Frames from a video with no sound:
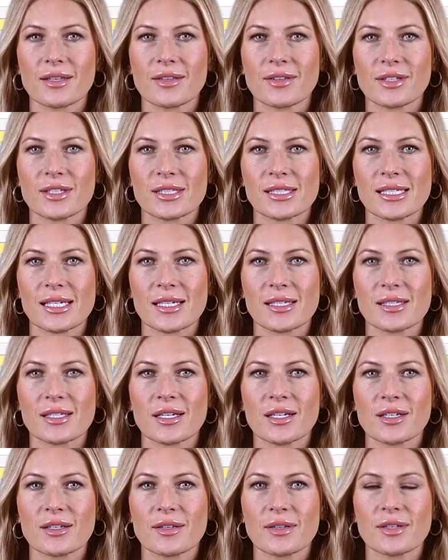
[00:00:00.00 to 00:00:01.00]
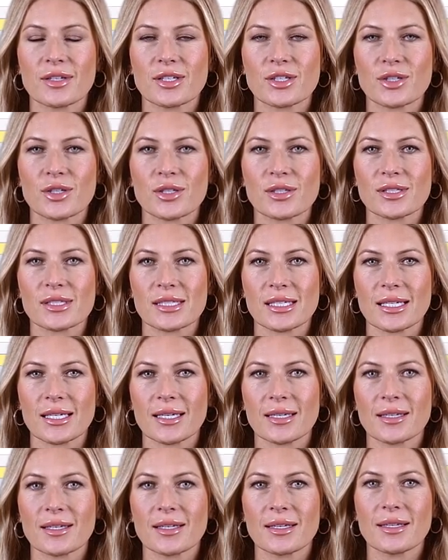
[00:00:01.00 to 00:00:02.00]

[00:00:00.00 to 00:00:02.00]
first answer, Control C.